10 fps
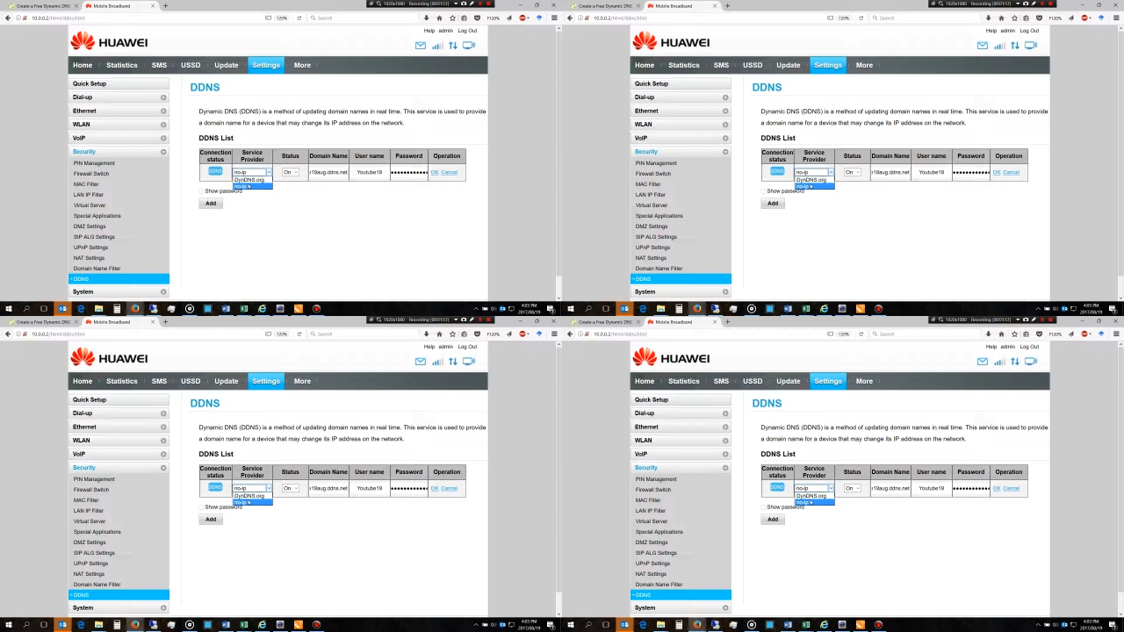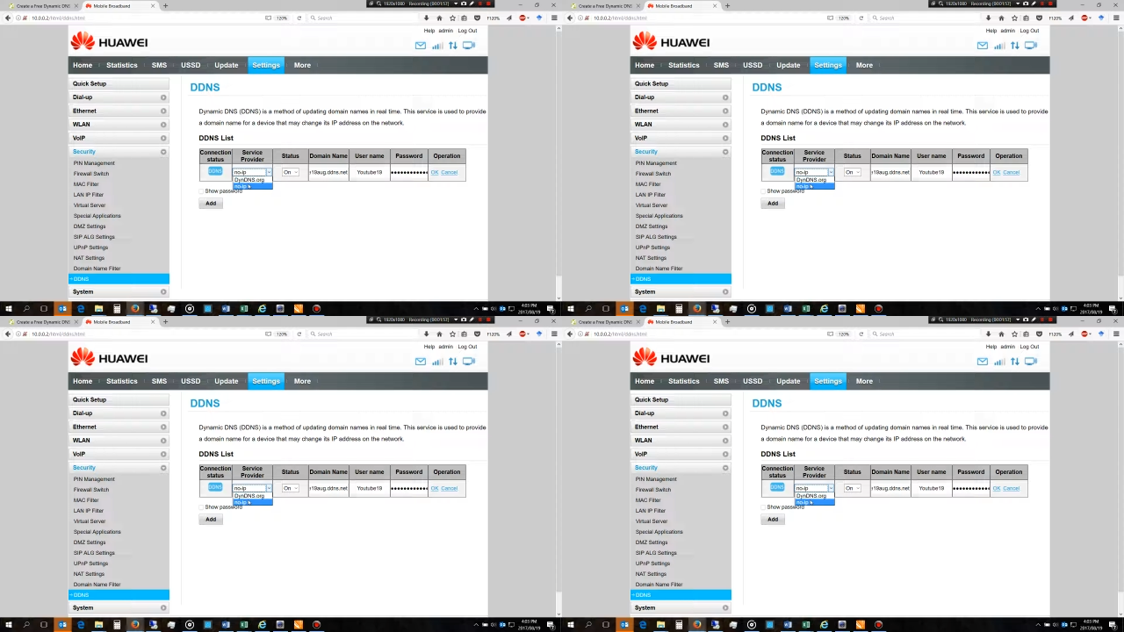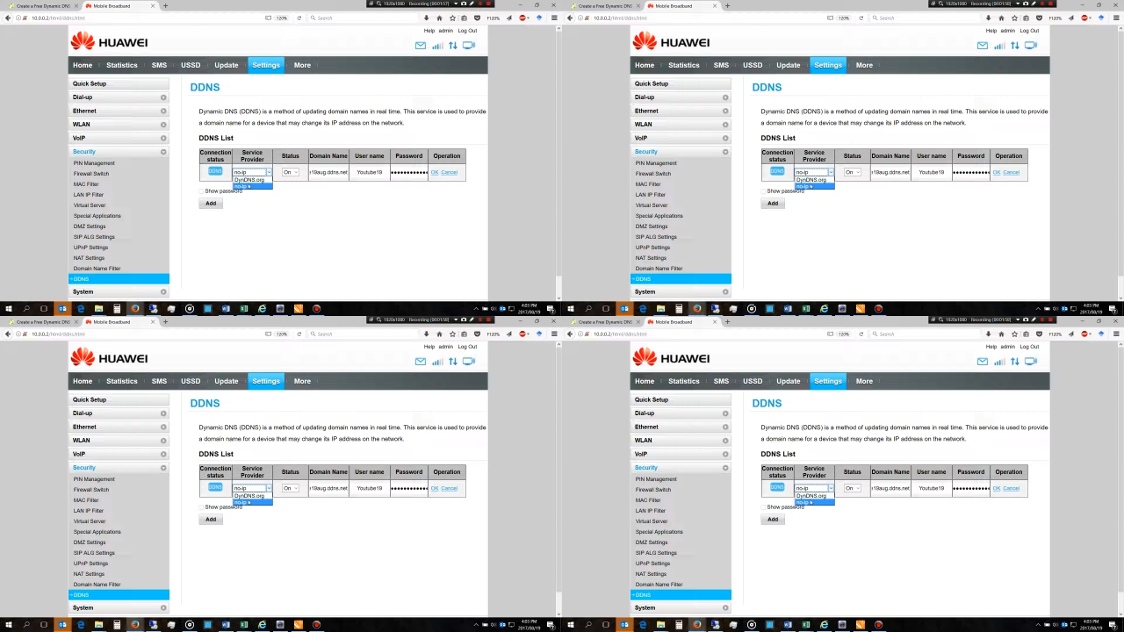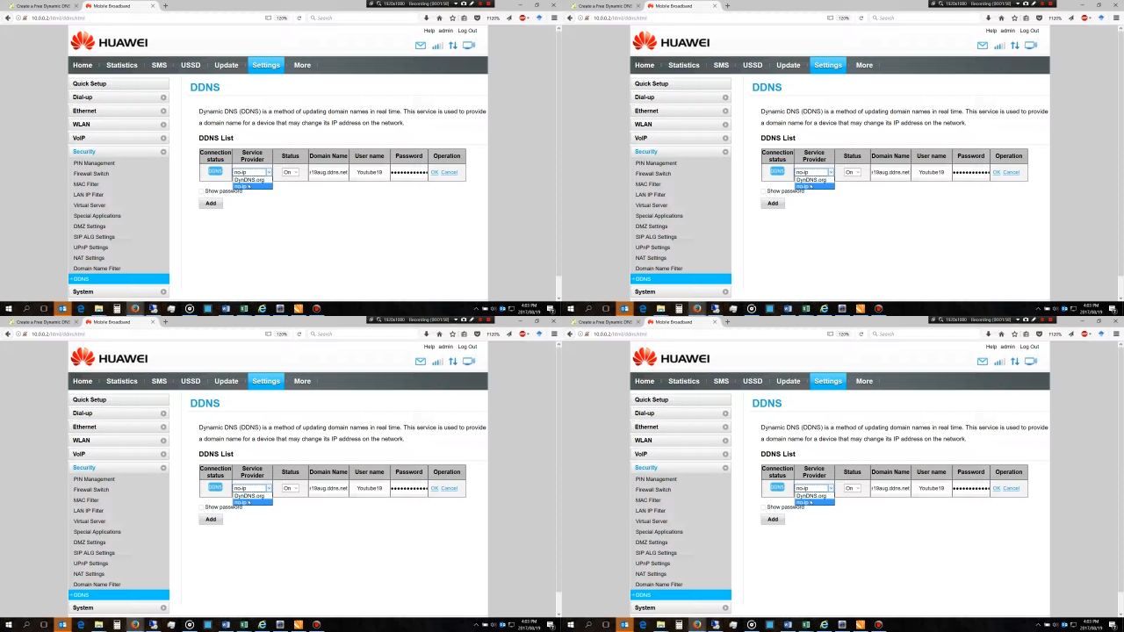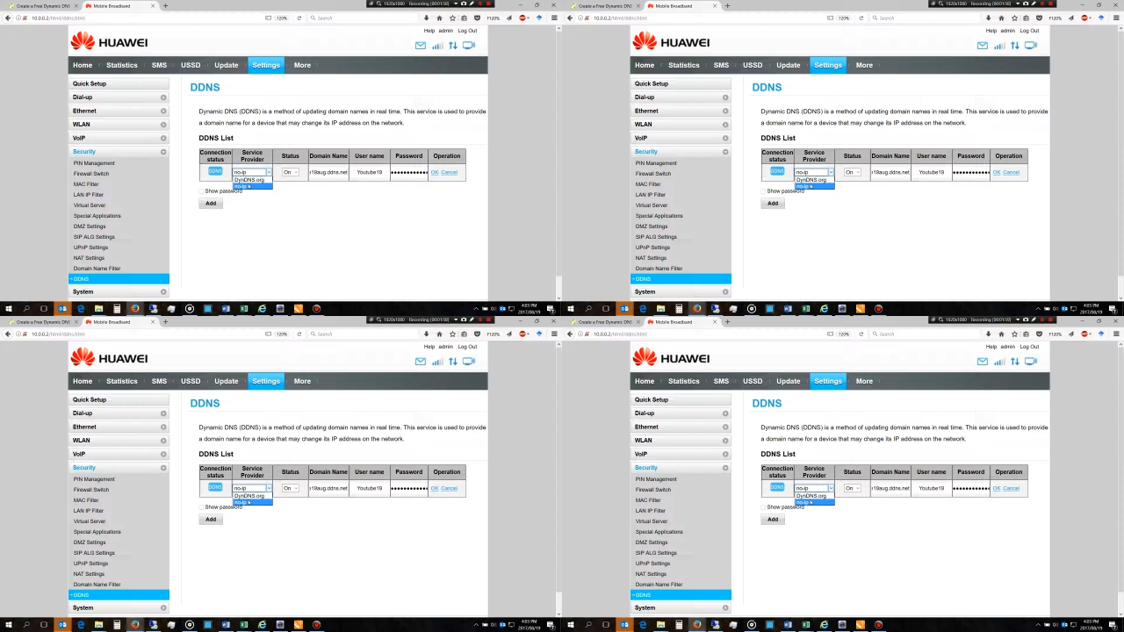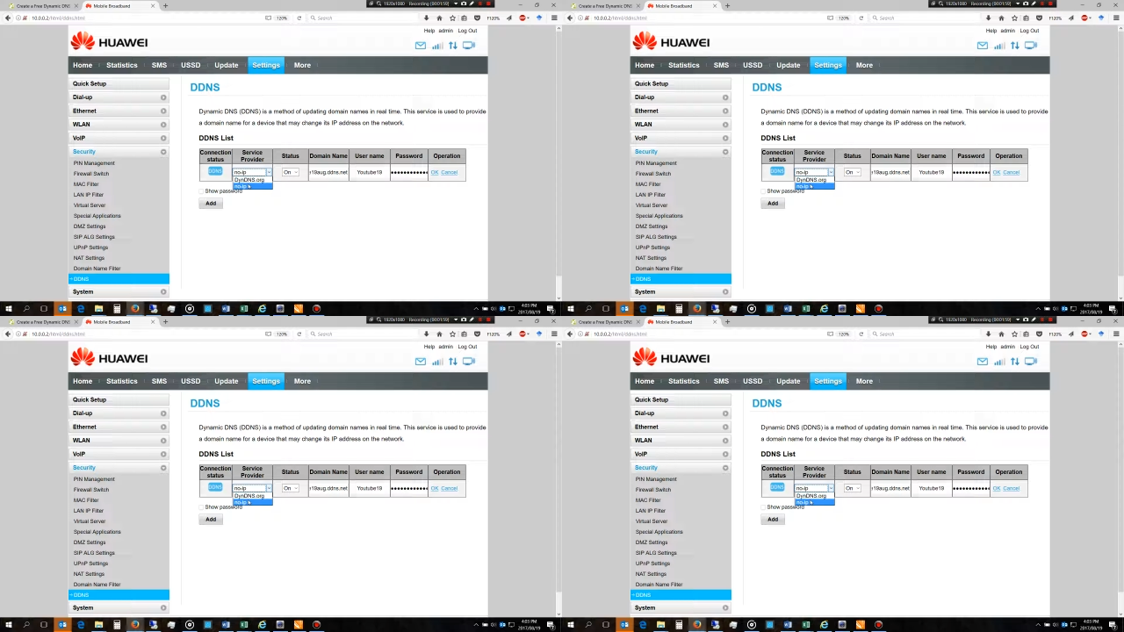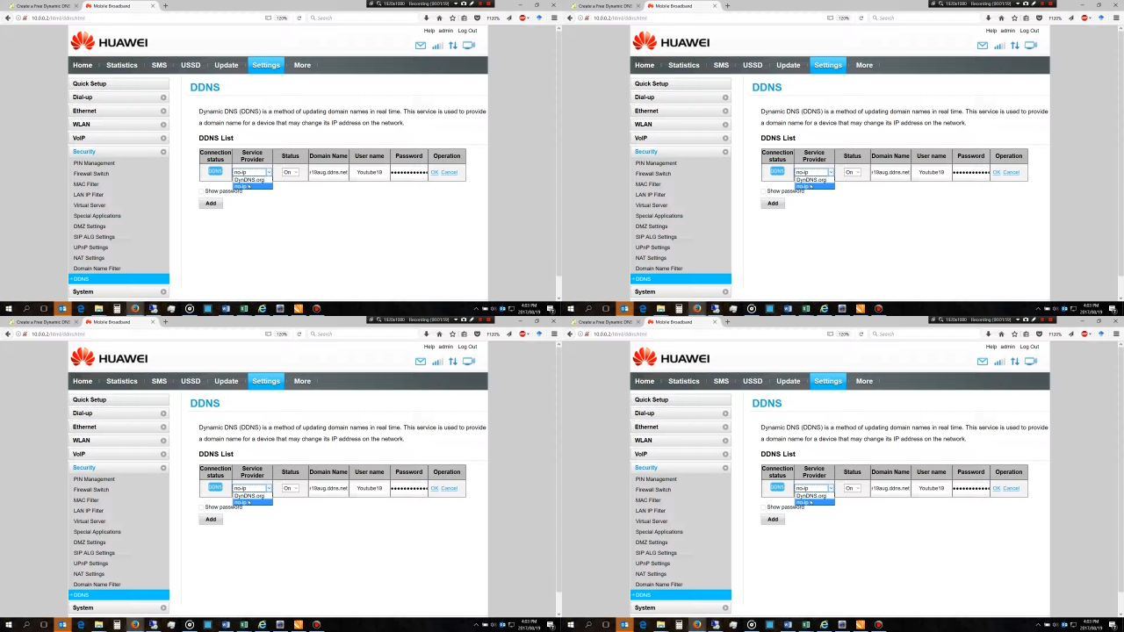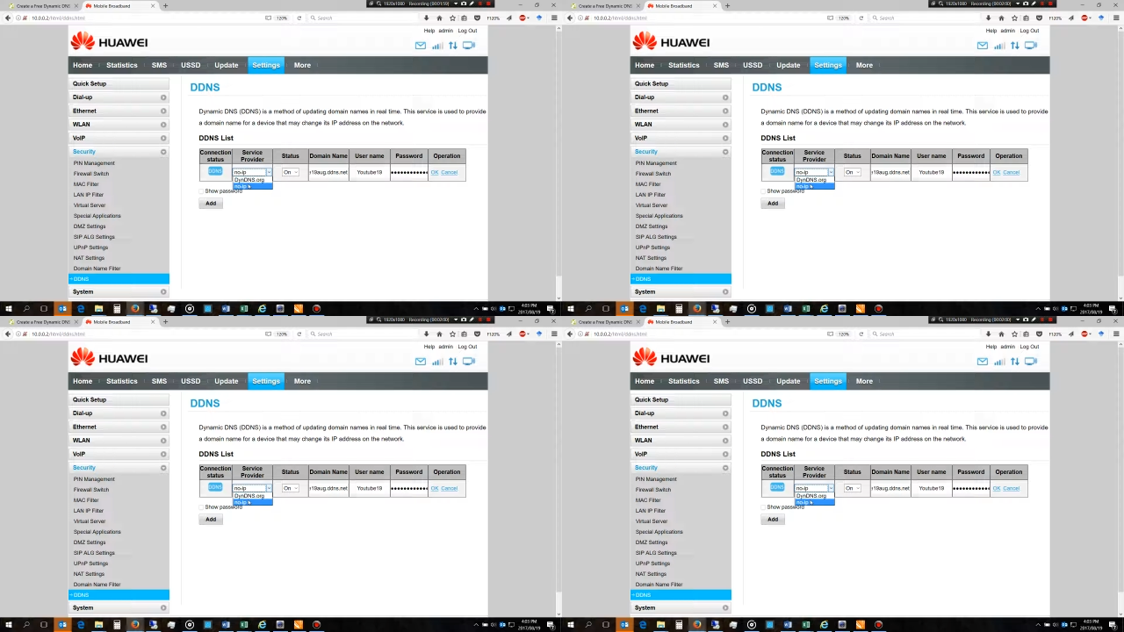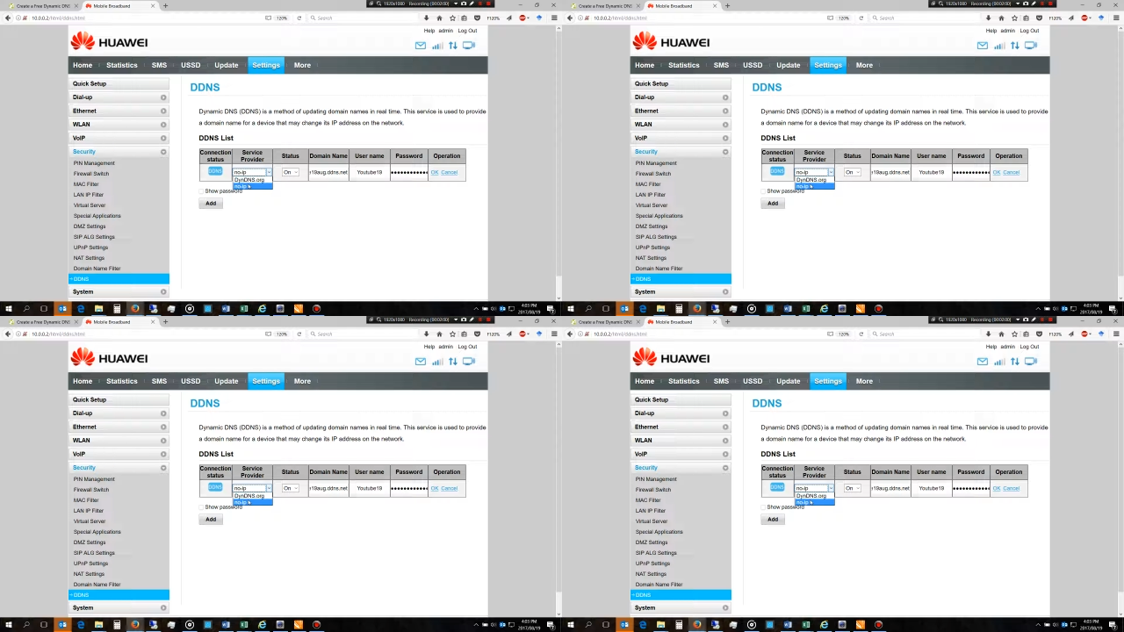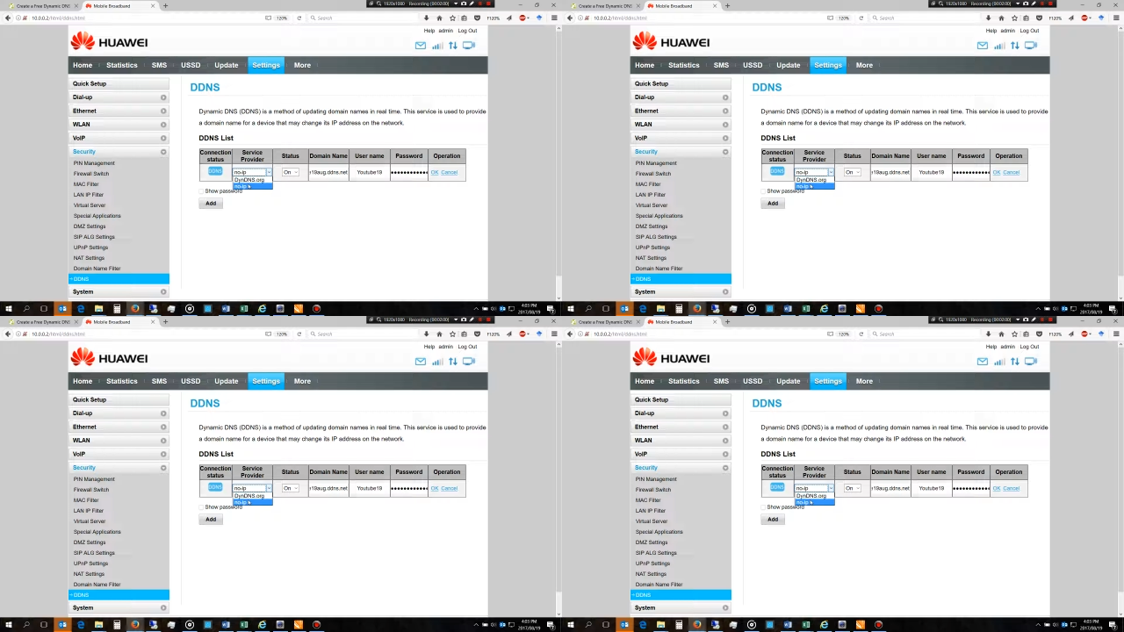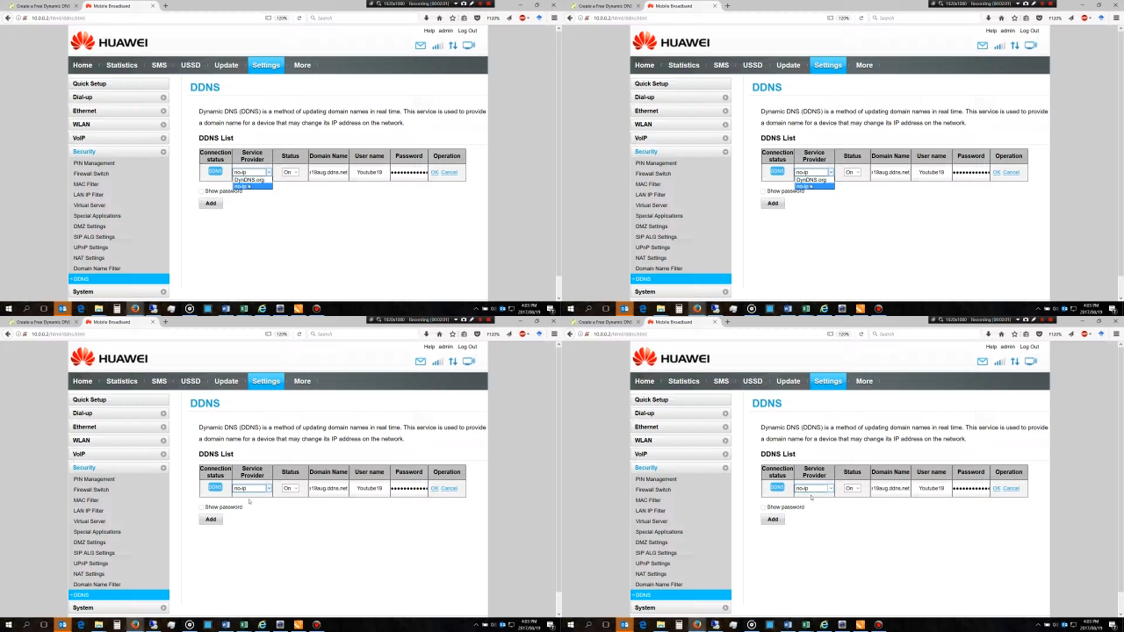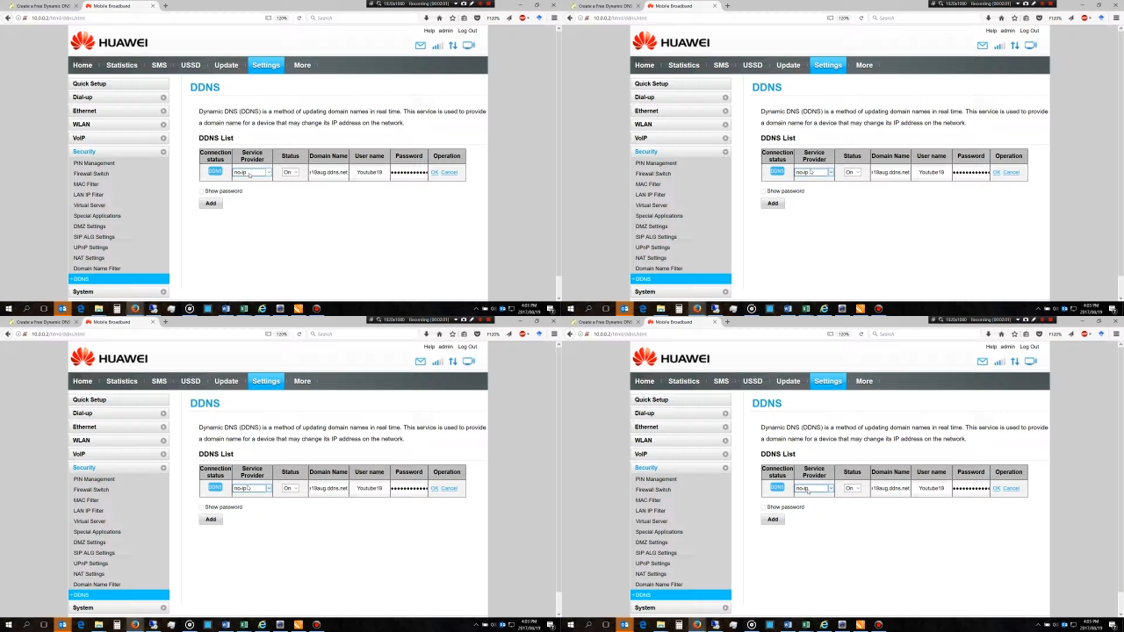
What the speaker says: [unreadable: no face in view]